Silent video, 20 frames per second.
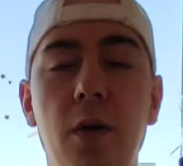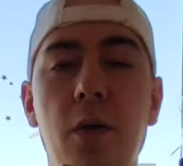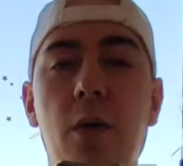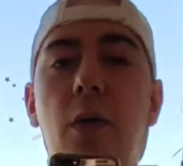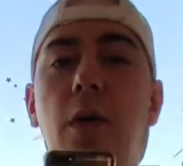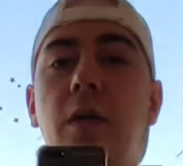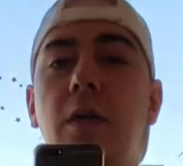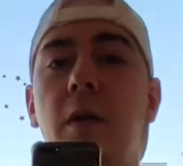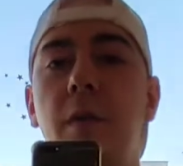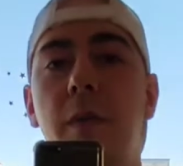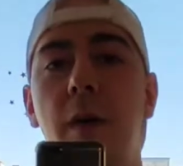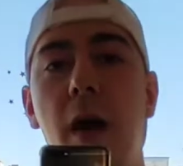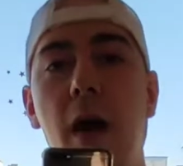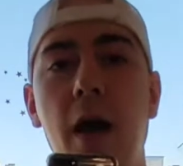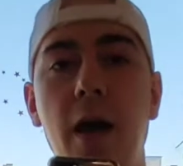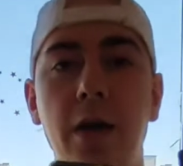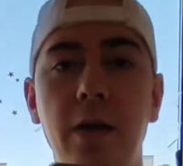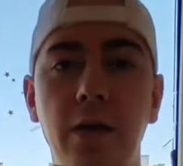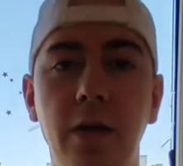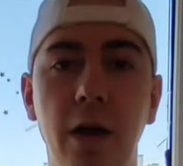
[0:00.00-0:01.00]
What's up
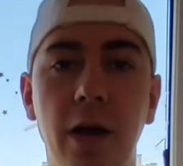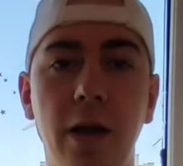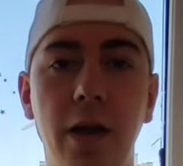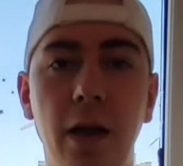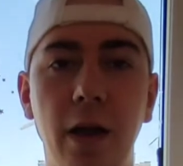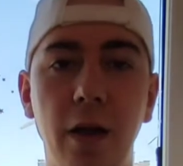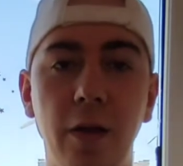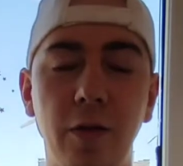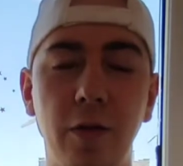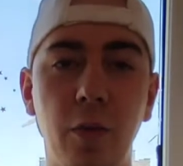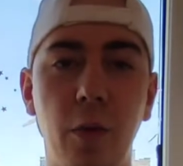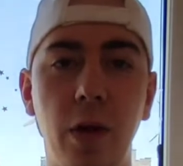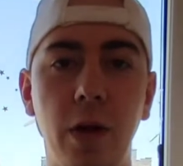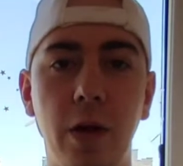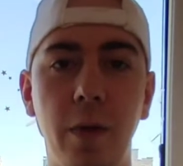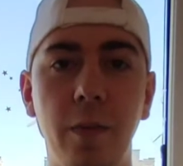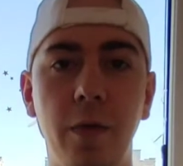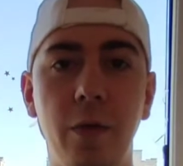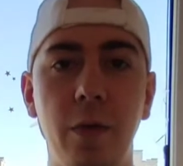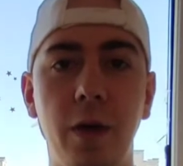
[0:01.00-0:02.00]
guys and girls,
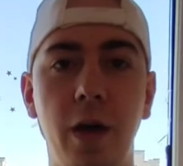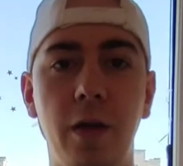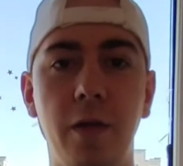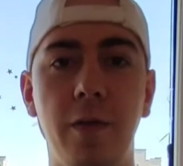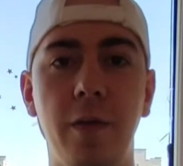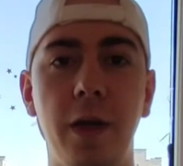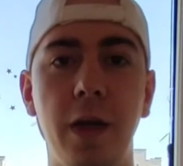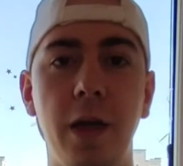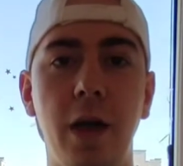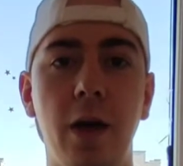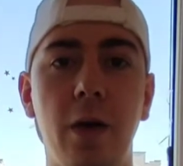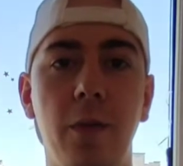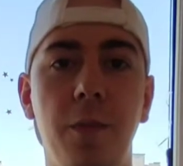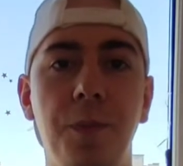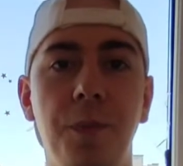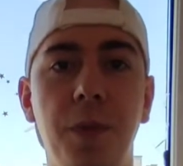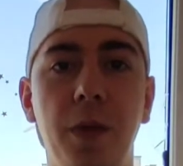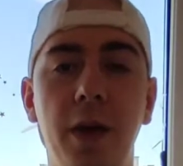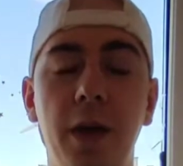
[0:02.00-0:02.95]
welcome to another video.